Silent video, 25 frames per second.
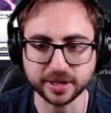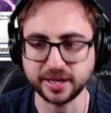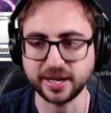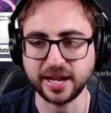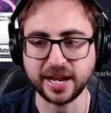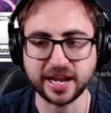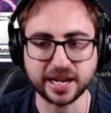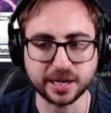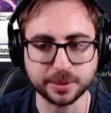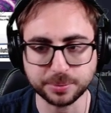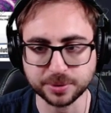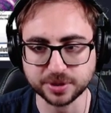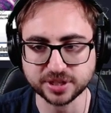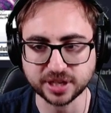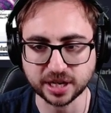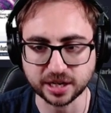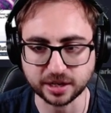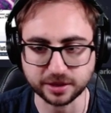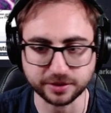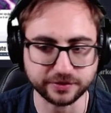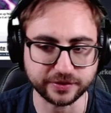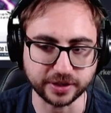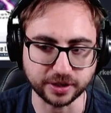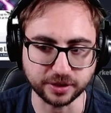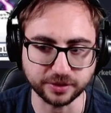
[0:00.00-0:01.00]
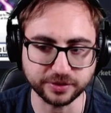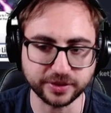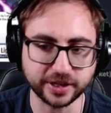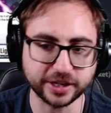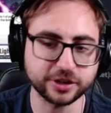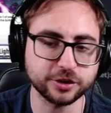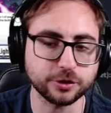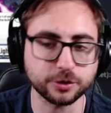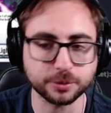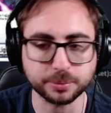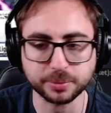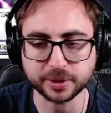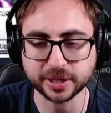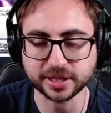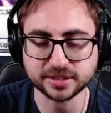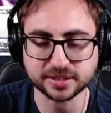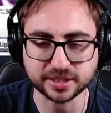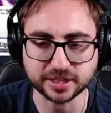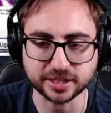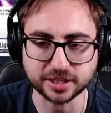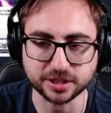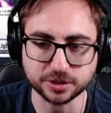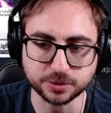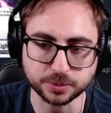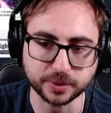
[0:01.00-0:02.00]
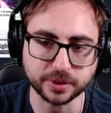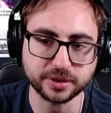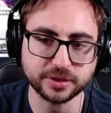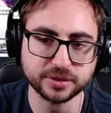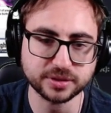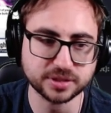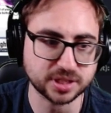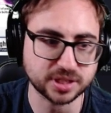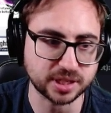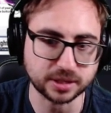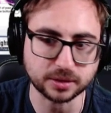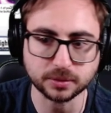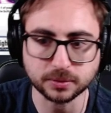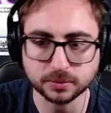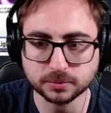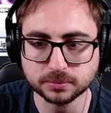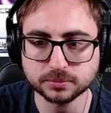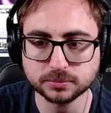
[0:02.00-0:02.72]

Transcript: 80% of the field, then you replace these with Sickle.